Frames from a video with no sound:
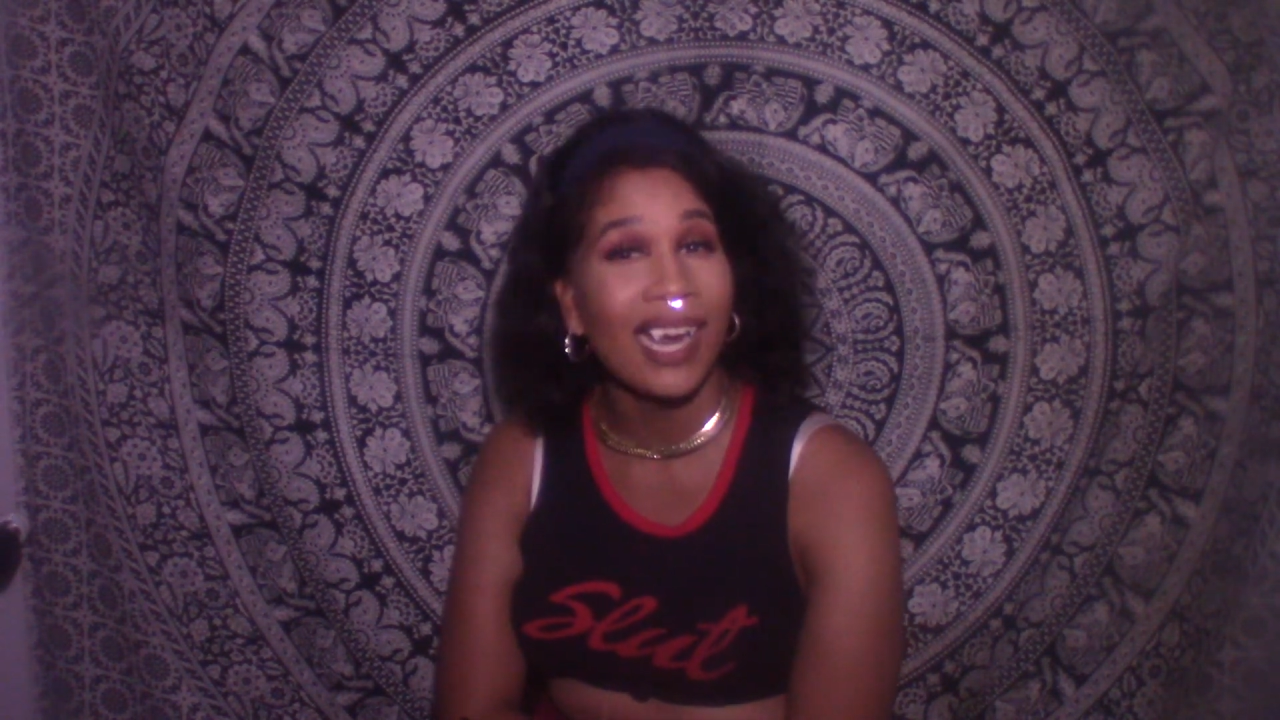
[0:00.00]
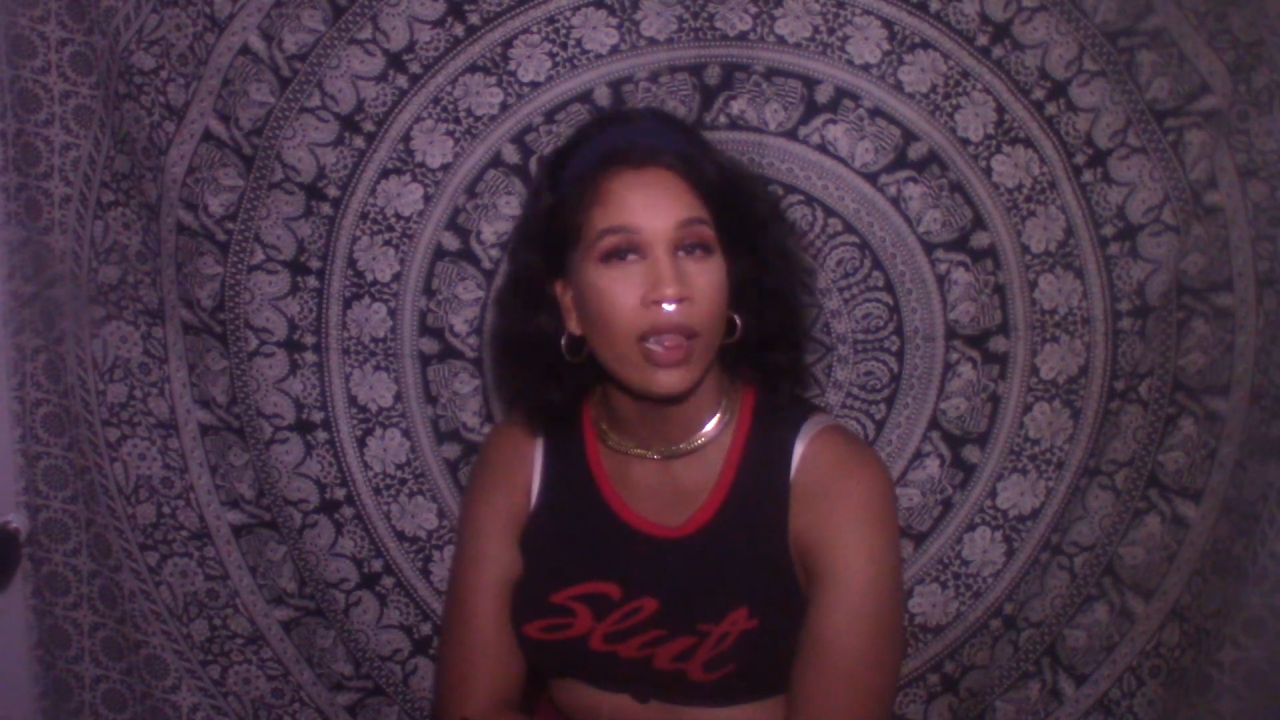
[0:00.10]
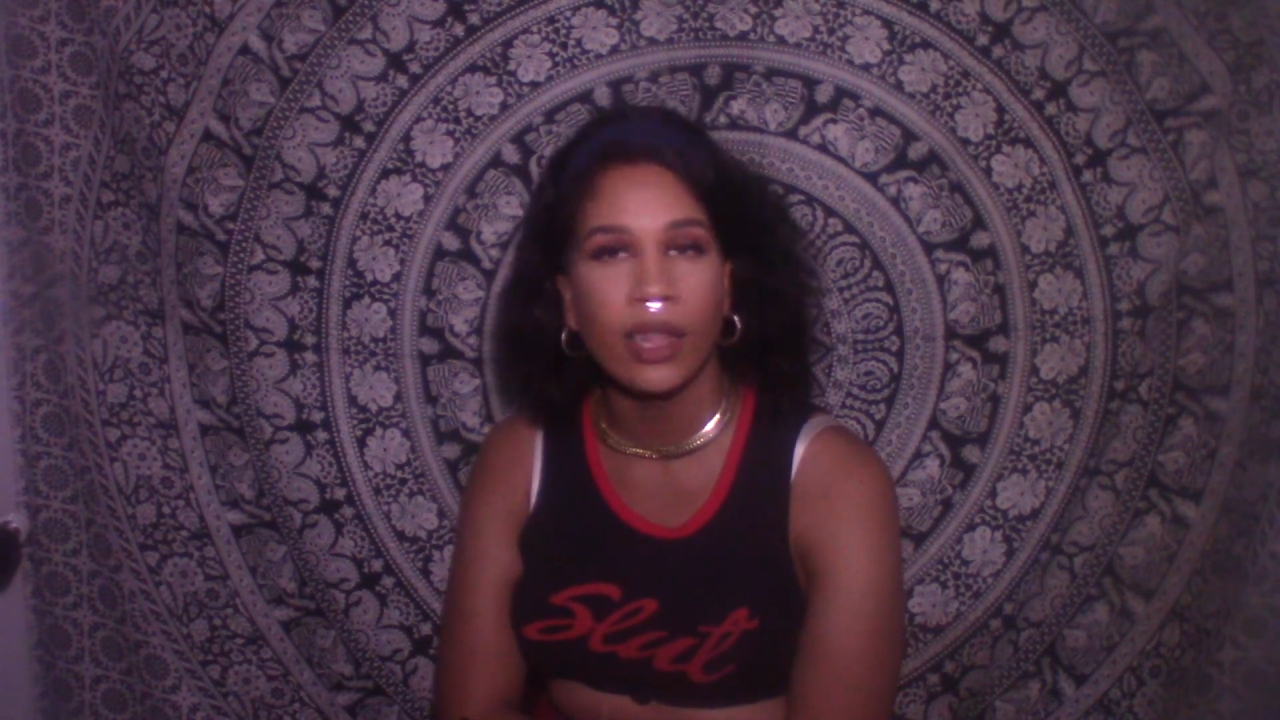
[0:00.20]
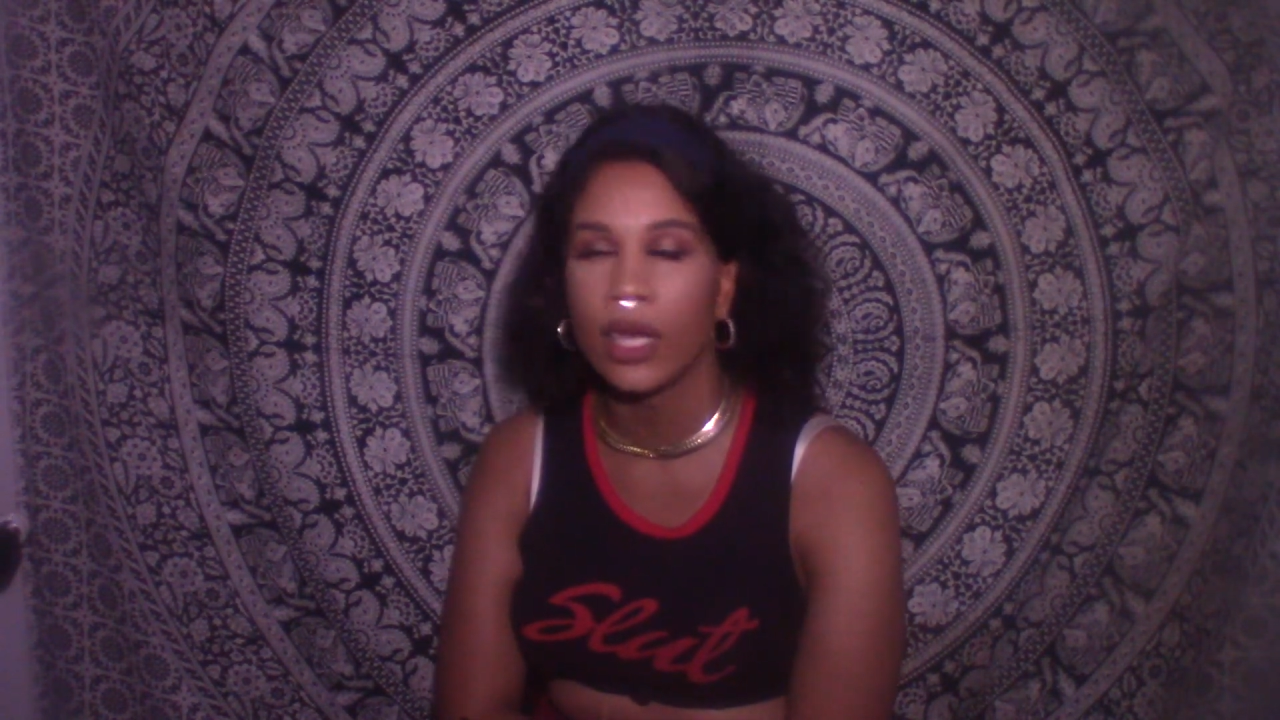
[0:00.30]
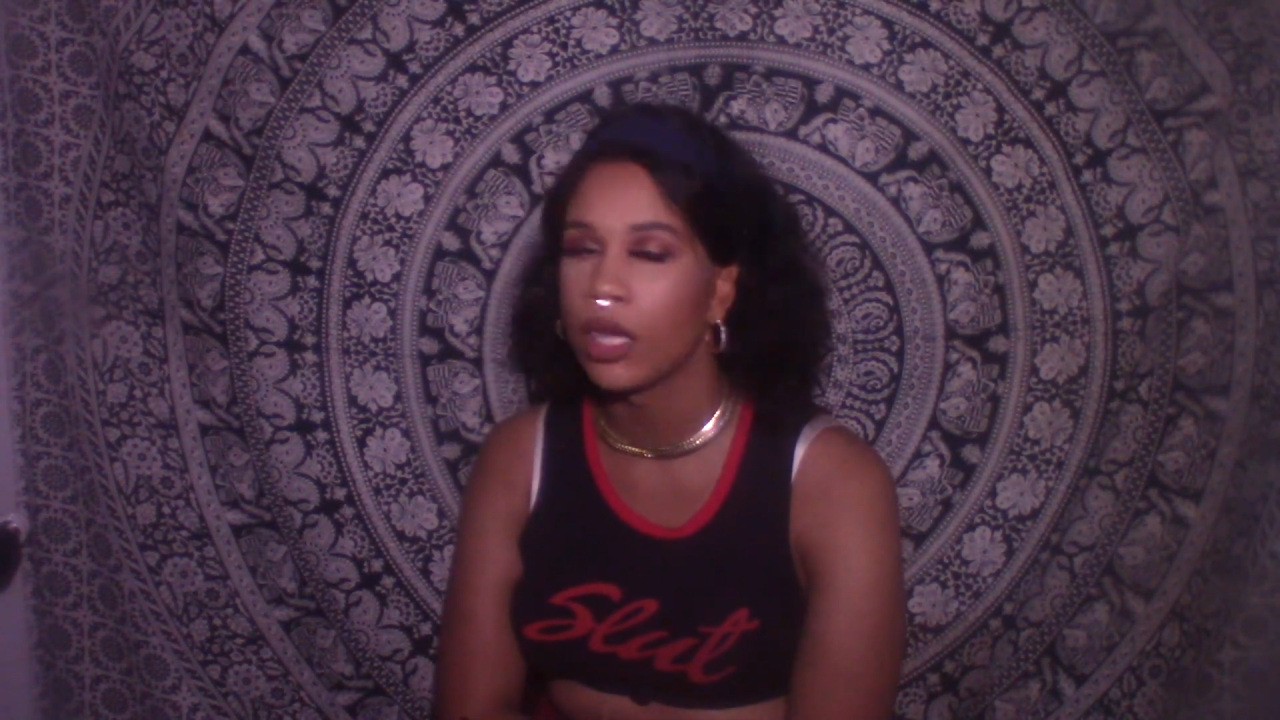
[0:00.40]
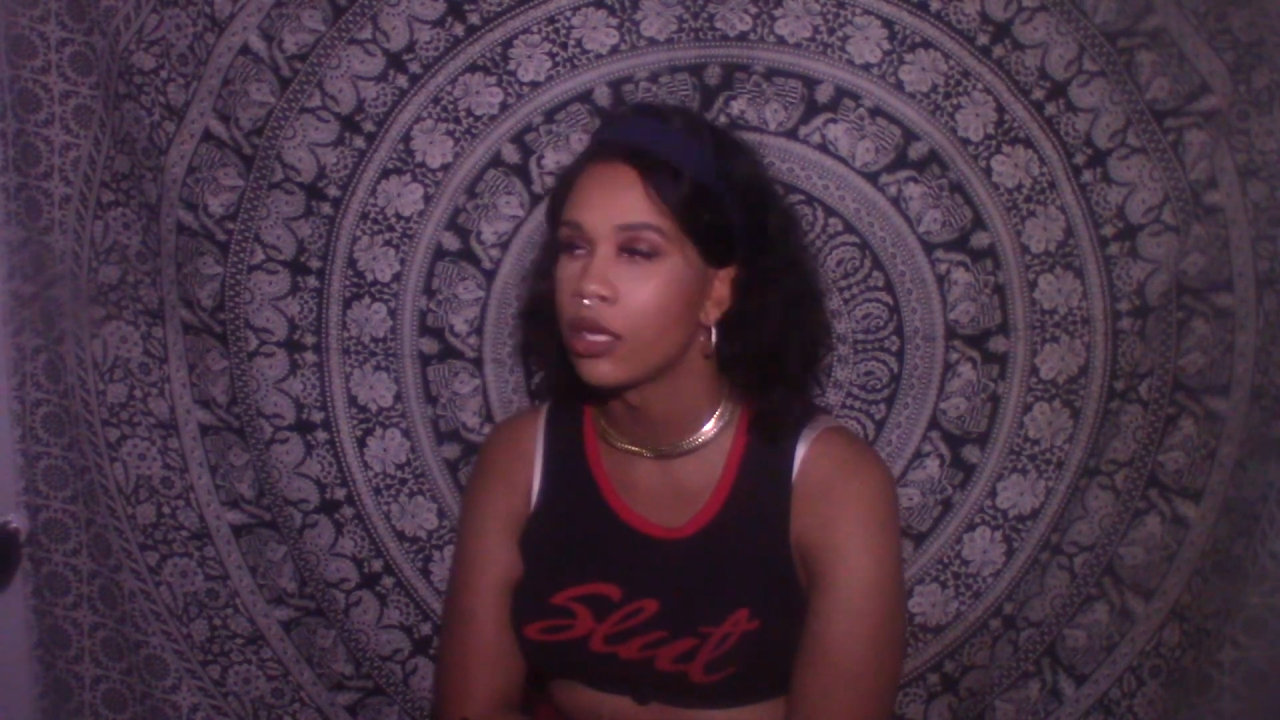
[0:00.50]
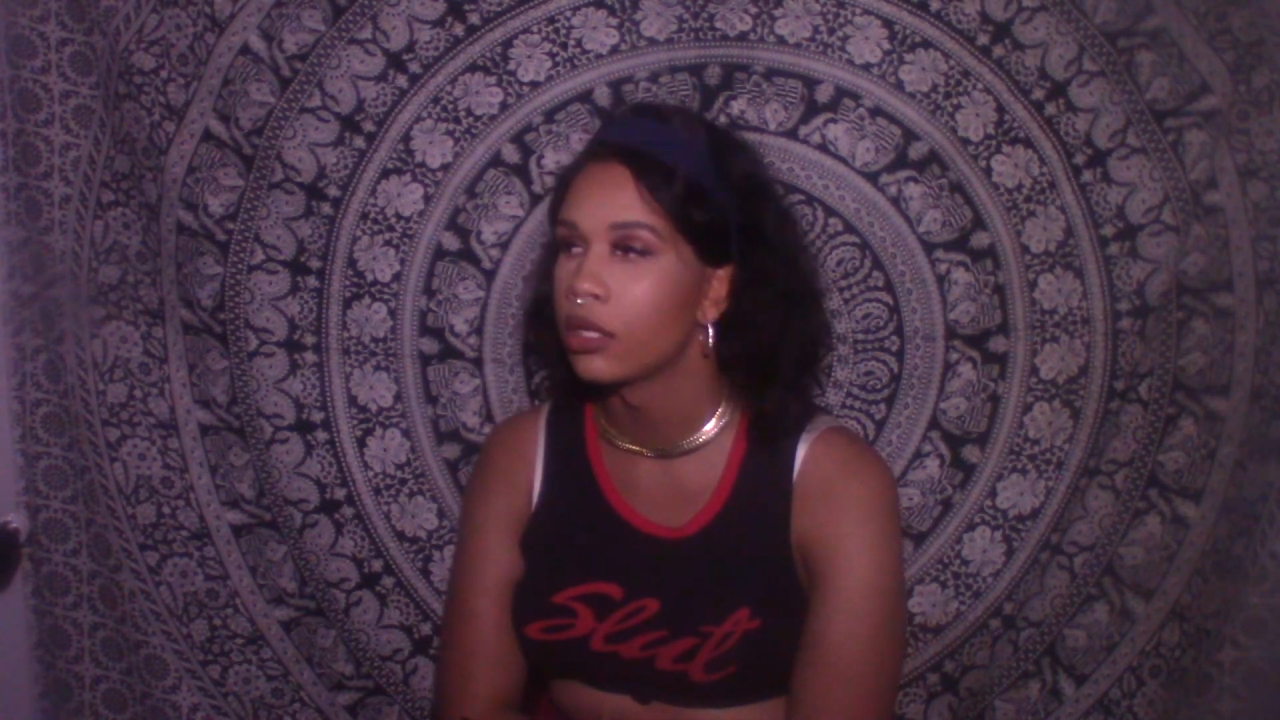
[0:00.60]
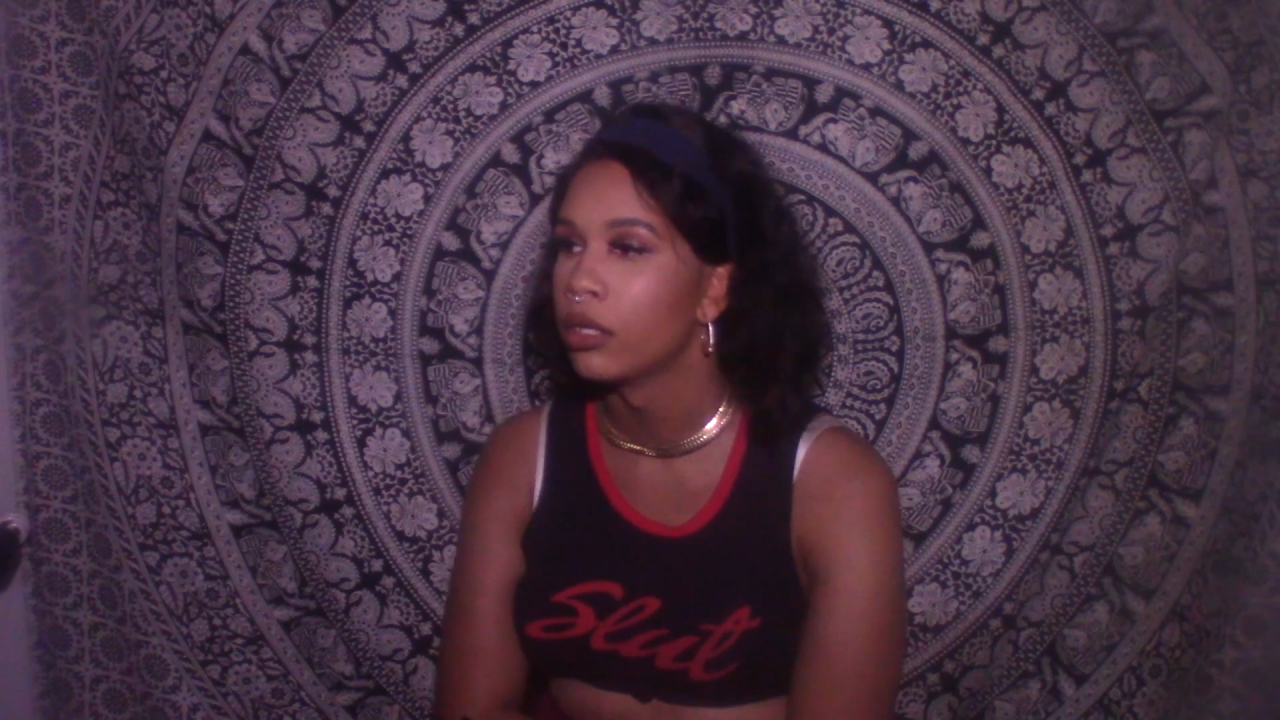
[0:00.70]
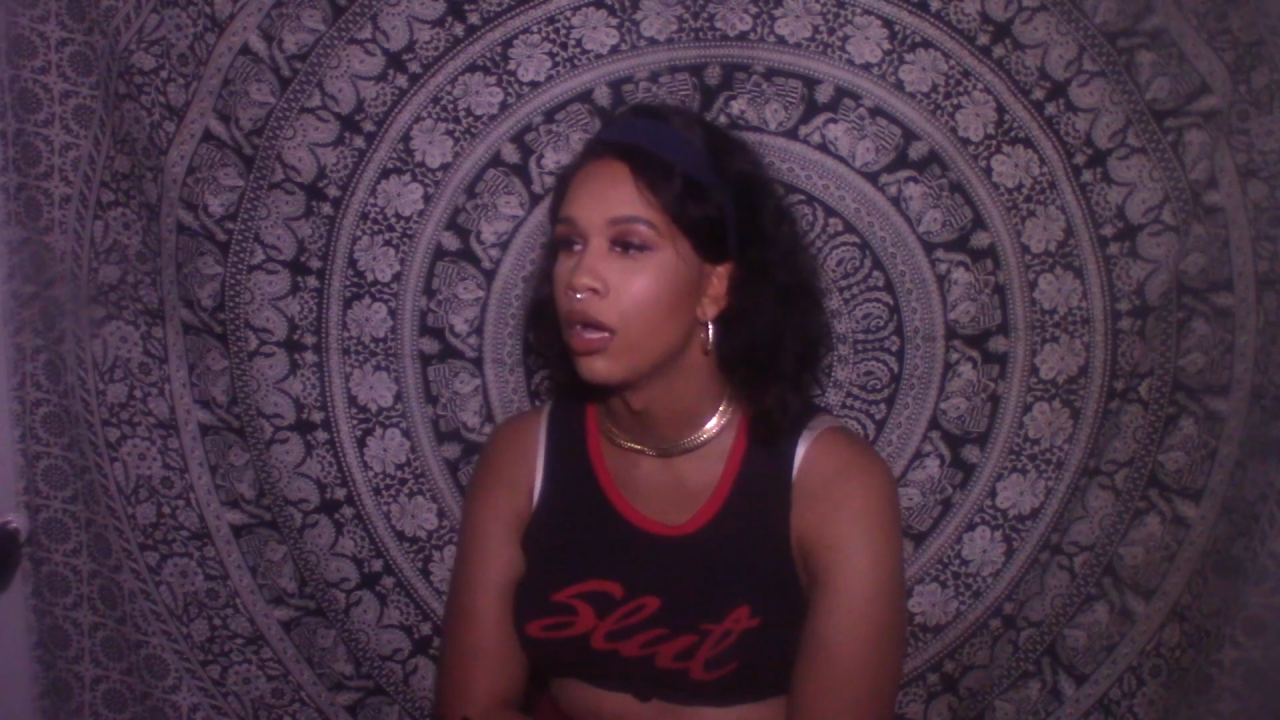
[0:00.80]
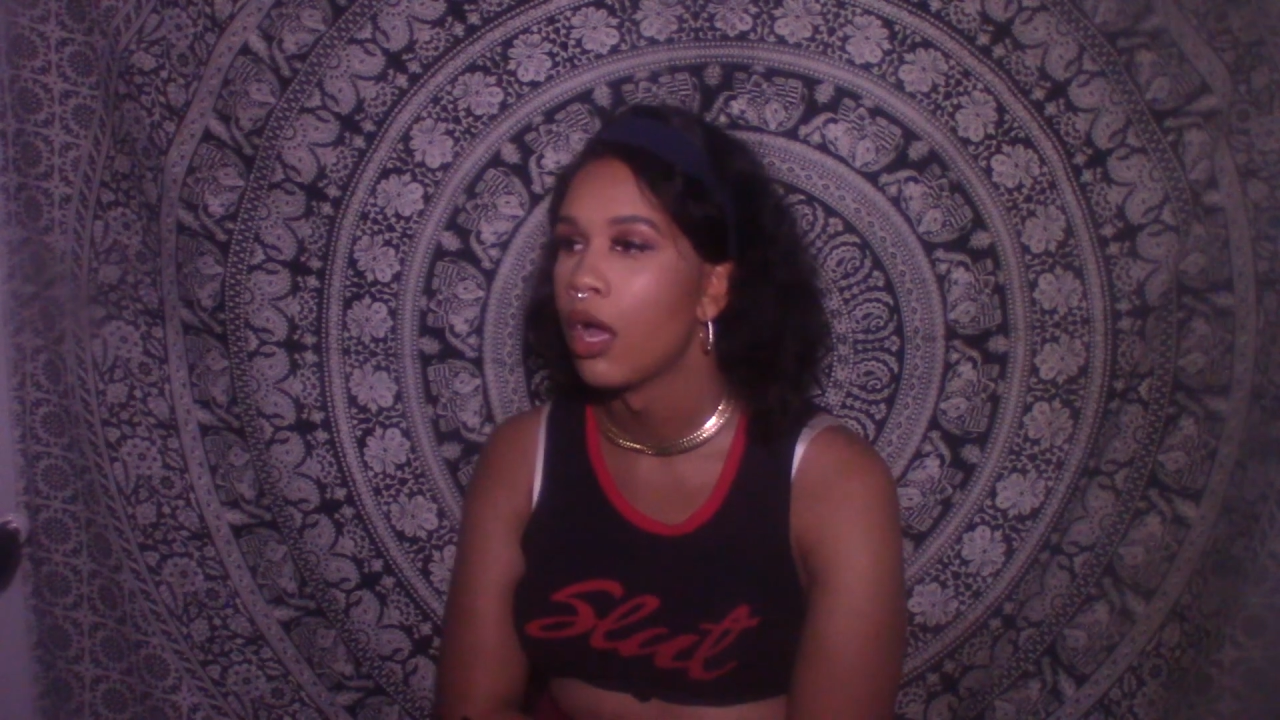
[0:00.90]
of things.